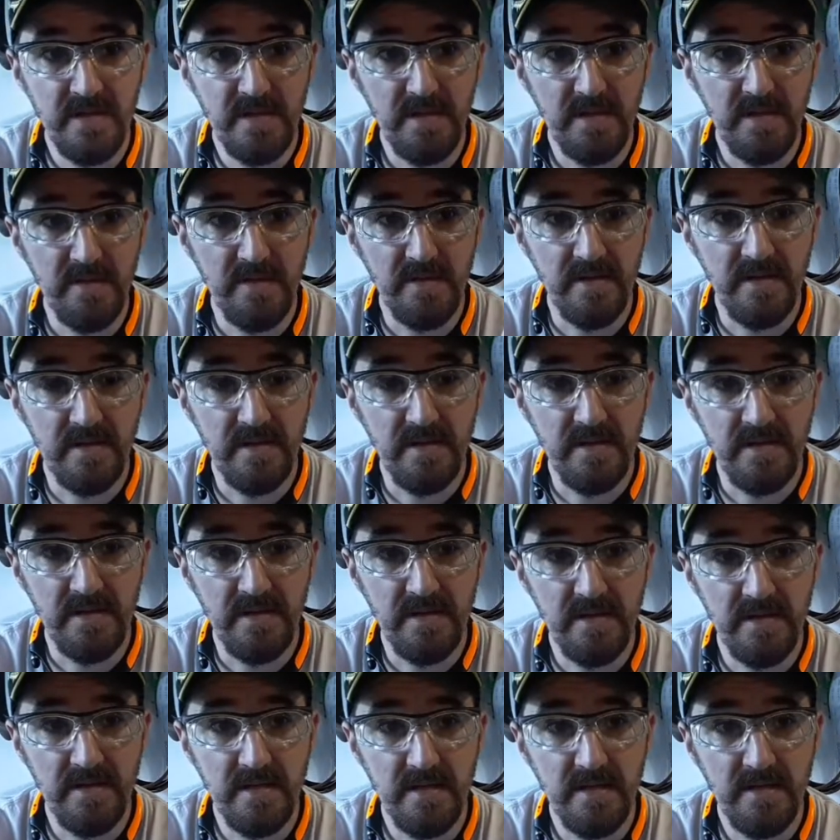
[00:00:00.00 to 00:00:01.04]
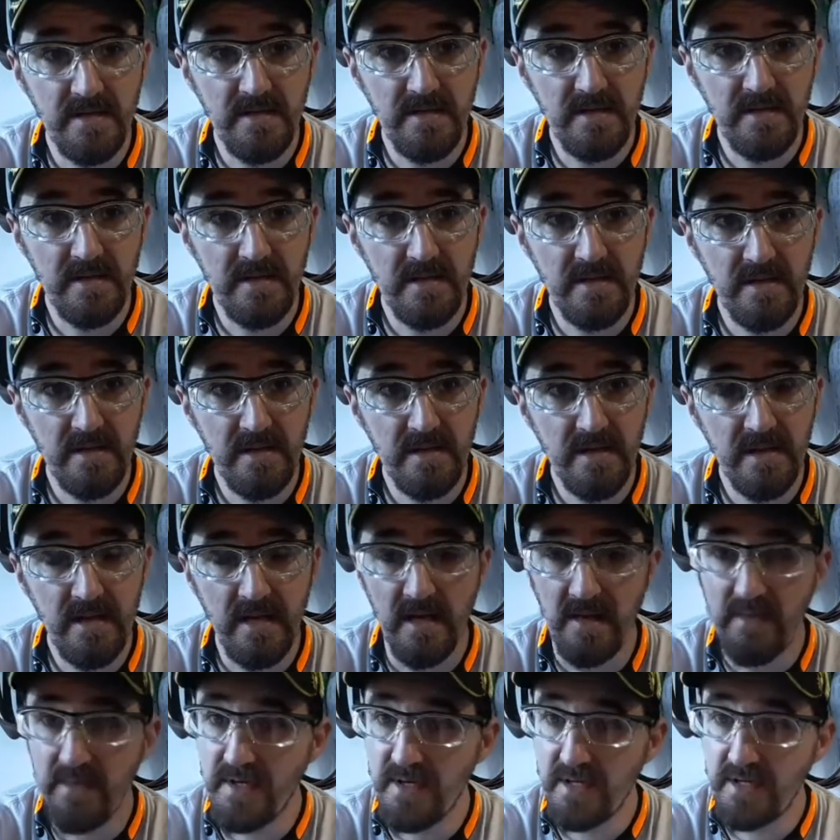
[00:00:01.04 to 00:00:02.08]
So
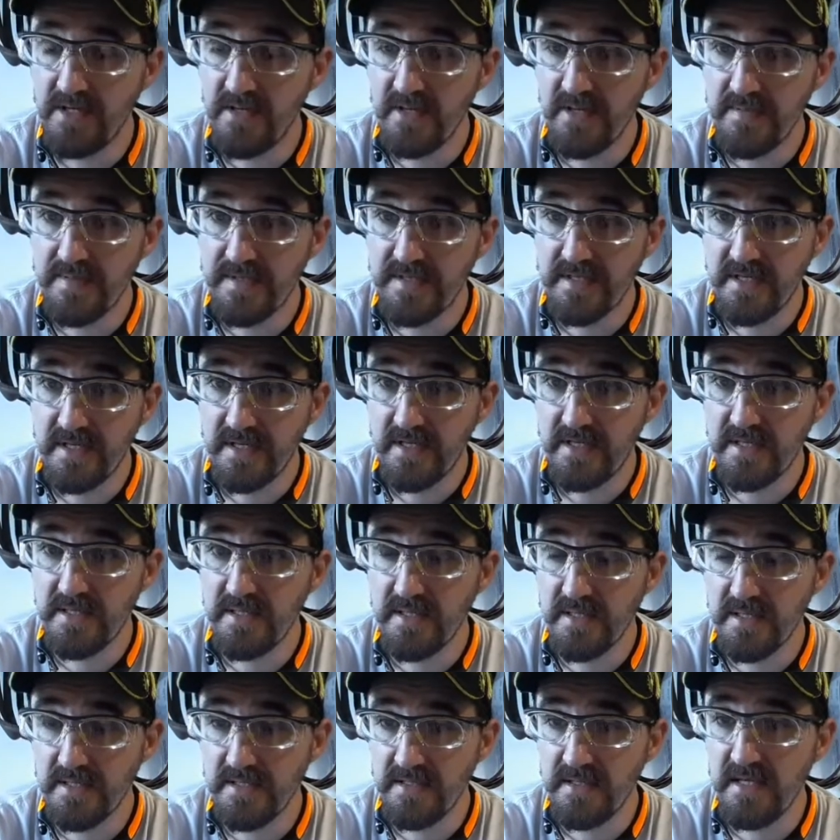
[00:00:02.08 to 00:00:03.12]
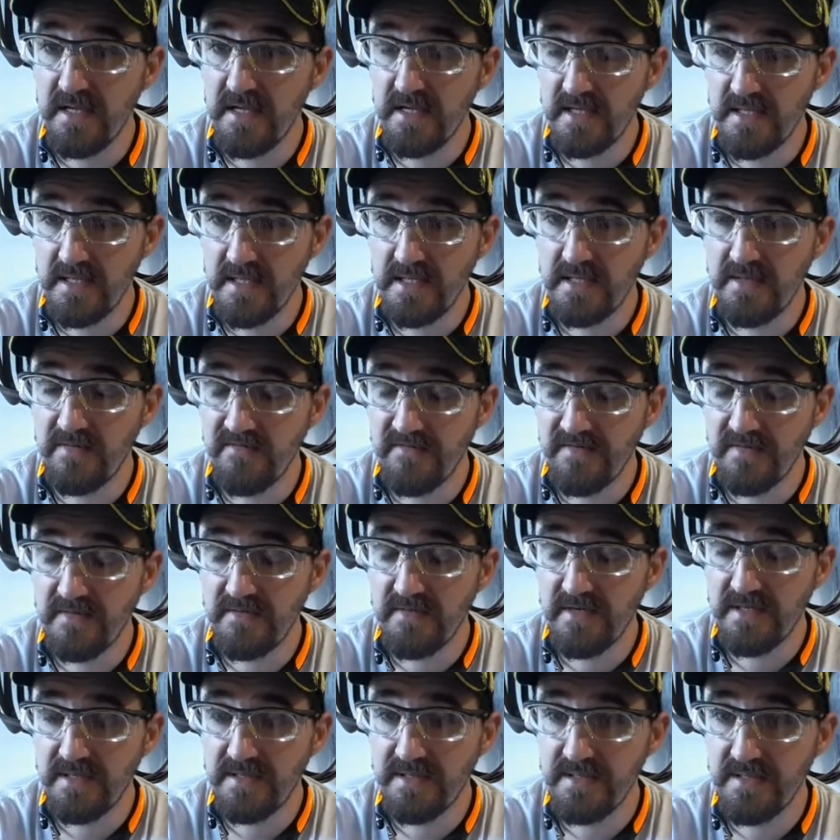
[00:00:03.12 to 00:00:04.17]
I'm going to go upstairs and take it easy for the
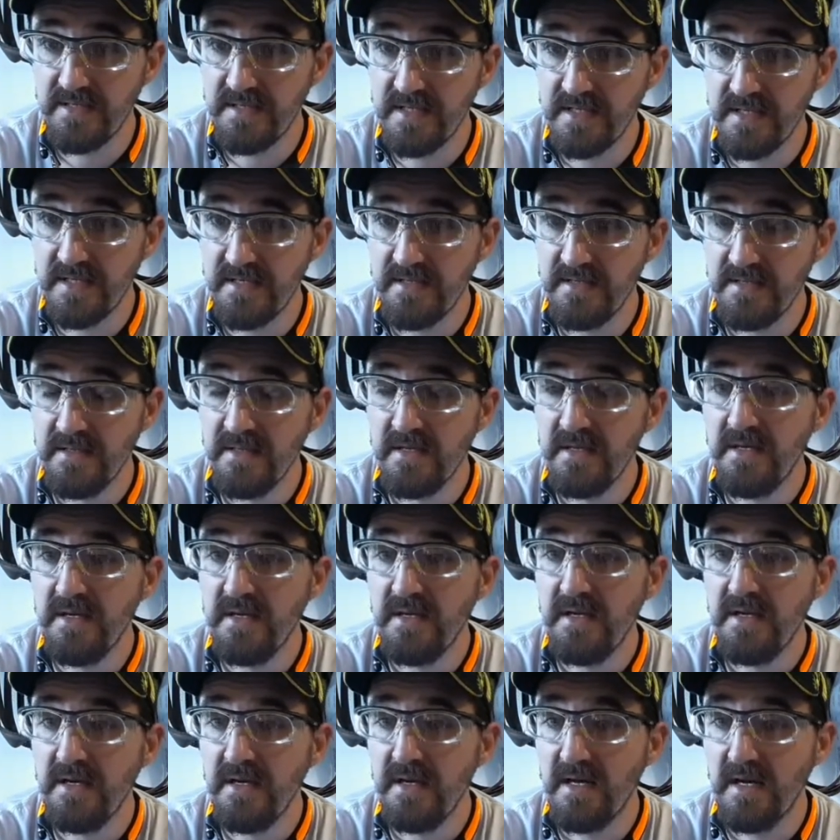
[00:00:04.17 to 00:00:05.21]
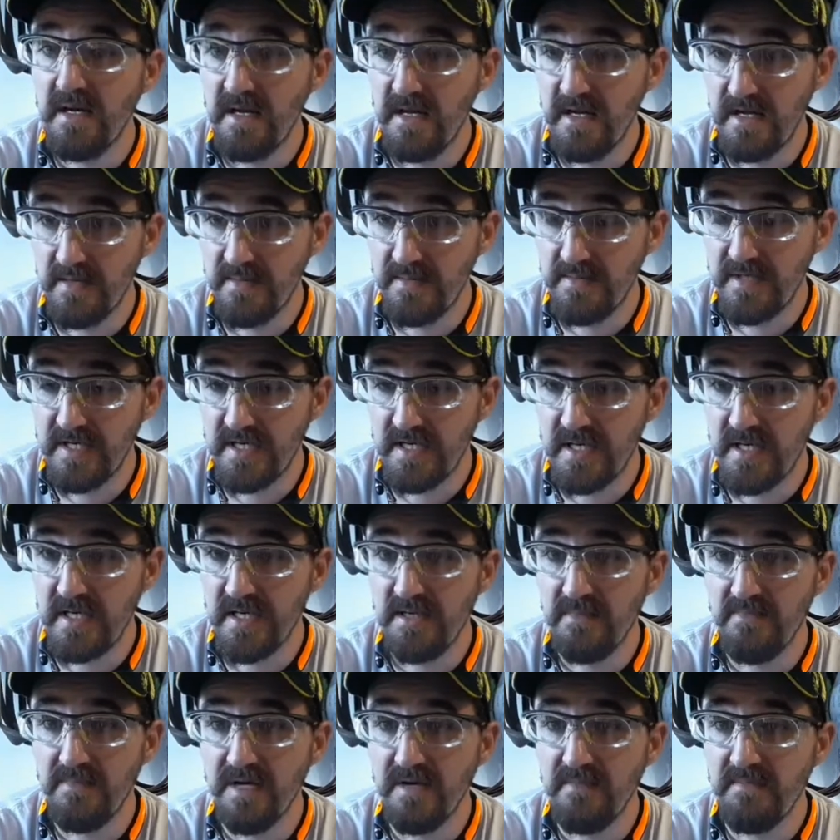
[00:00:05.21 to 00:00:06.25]
rest of the night. I am
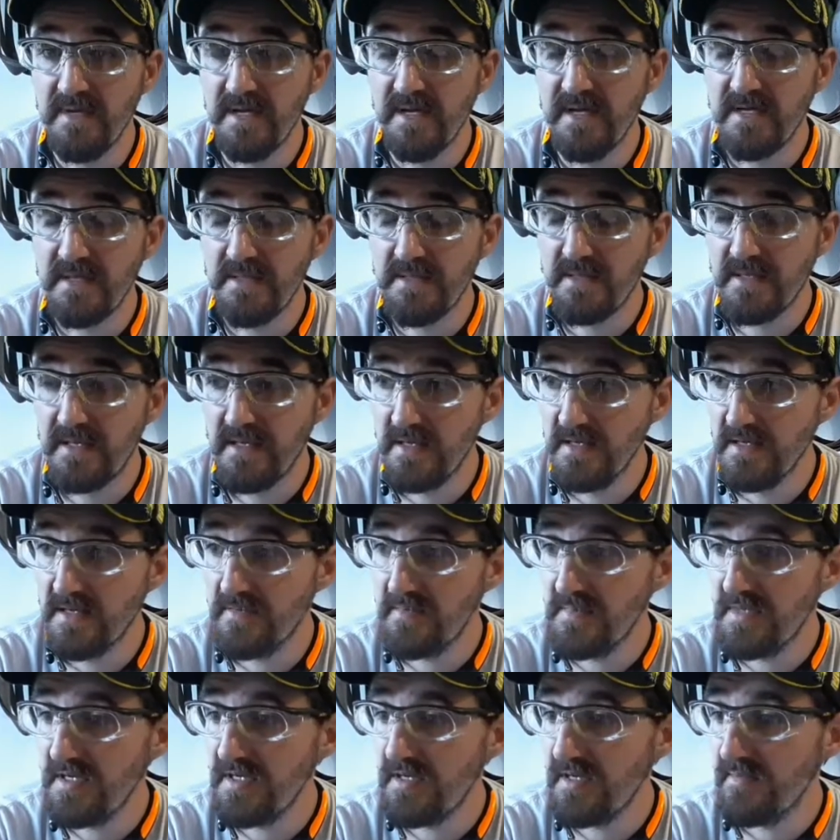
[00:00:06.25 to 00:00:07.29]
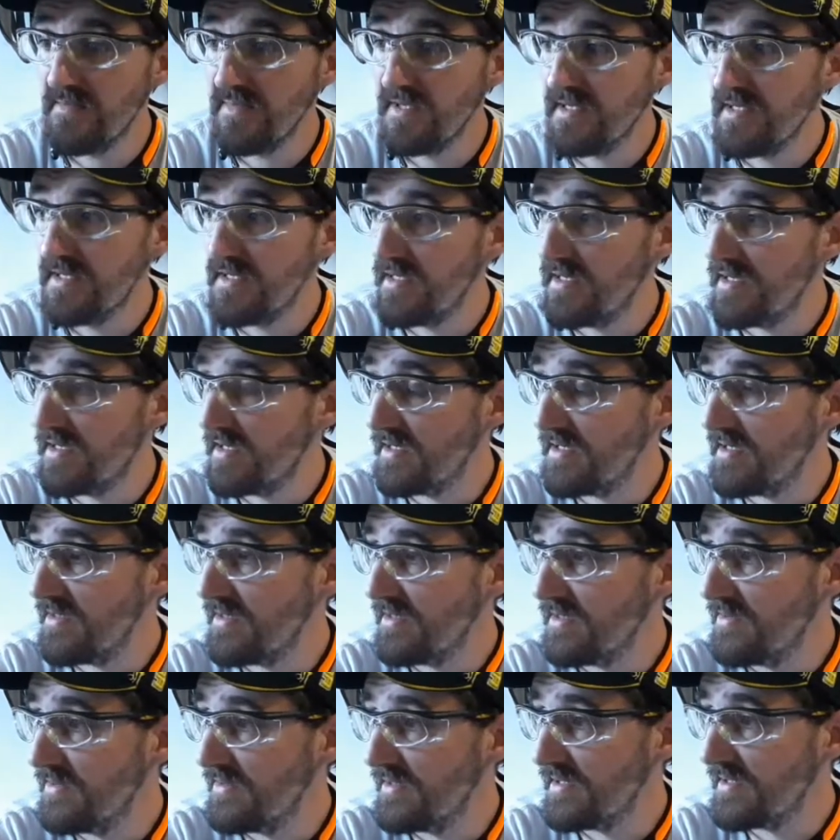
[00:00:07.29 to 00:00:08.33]
tired. My back is killing me. I've been in here
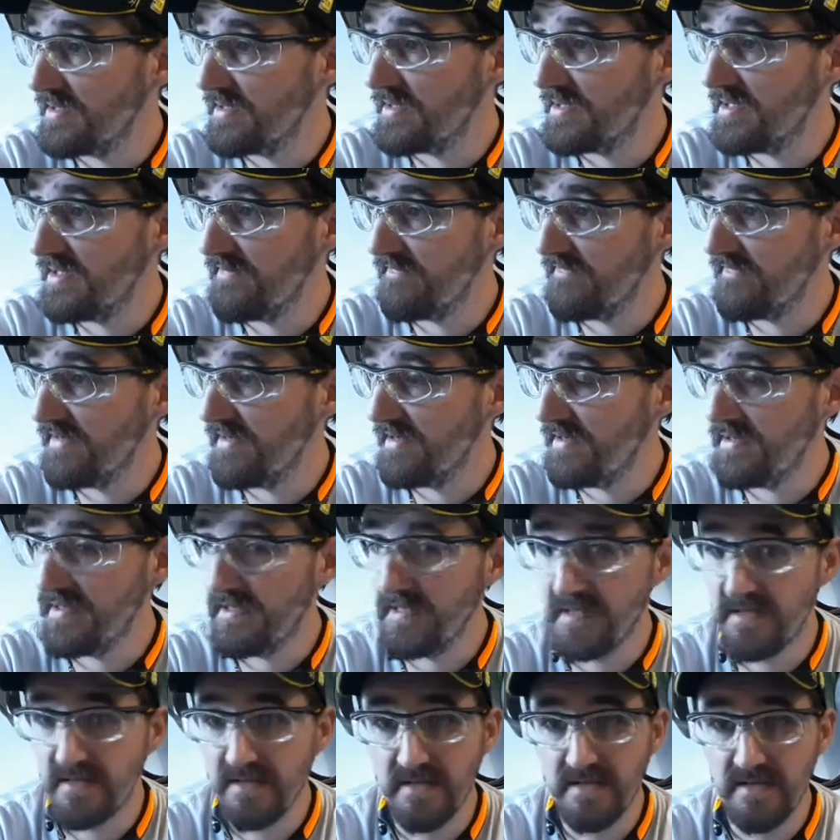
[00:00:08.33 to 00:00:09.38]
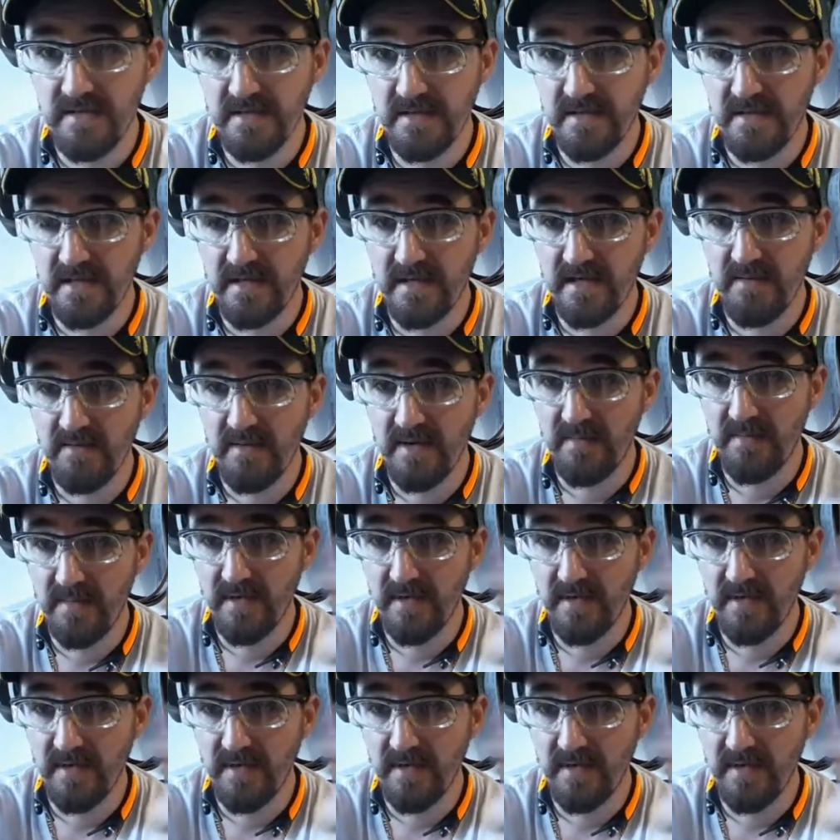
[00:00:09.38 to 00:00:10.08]
doing stuff all day long. I got my